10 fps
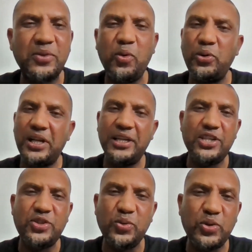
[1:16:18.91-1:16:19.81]
I
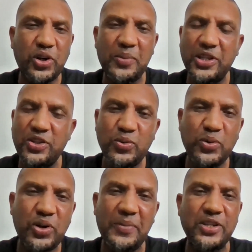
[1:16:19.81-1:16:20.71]
soon
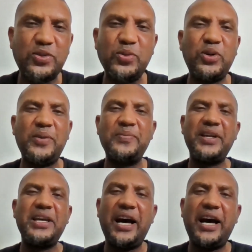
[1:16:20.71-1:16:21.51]
come,